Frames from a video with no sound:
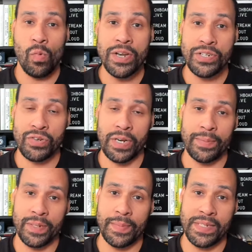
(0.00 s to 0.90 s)
one
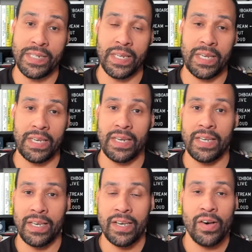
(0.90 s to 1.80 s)
stream to be
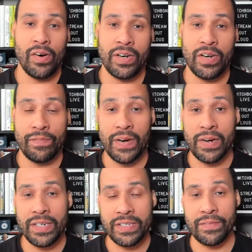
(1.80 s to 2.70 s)
seen on,
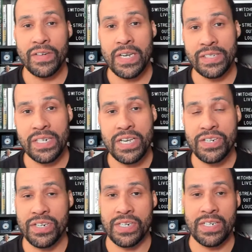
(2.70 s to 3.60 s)
various different
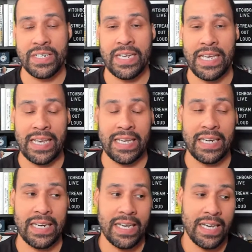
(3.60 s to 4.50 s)
destinations.
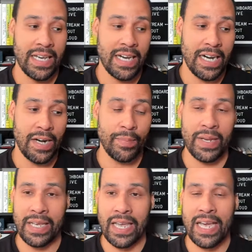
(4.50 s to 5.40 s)
And
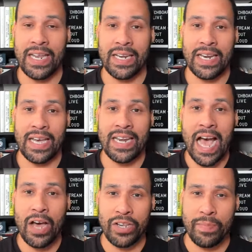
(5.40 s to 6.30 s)
and
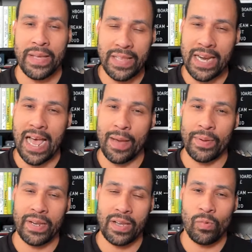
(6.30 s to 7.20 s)
how do you make that
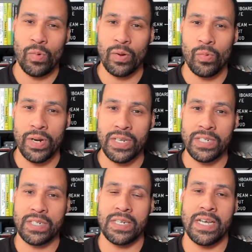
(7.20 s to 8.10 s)
happen? Like, what
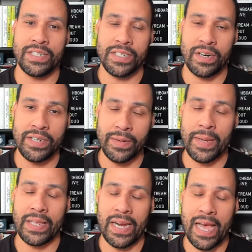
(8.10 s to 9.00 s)
is necessary to
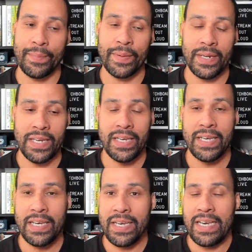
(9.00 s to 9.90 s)
make that happen?
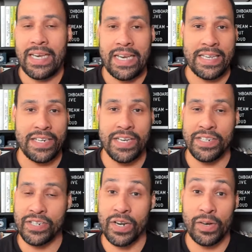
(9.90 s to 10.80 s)

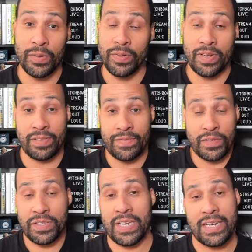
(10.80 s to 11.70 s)
And so, the
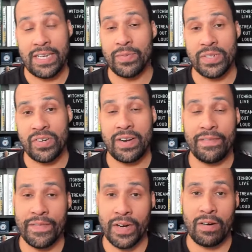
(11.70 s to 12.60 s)
first thing I did was trying
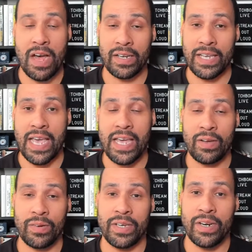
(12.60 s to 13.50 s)
to figure out, like,
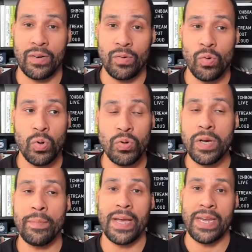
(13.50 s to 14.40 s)
hey, who
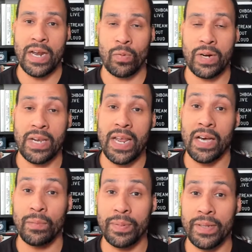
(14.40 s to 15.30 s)
in my network can
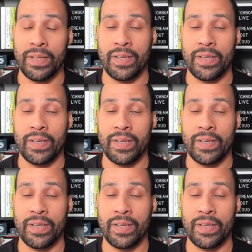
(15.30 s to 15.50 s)
help,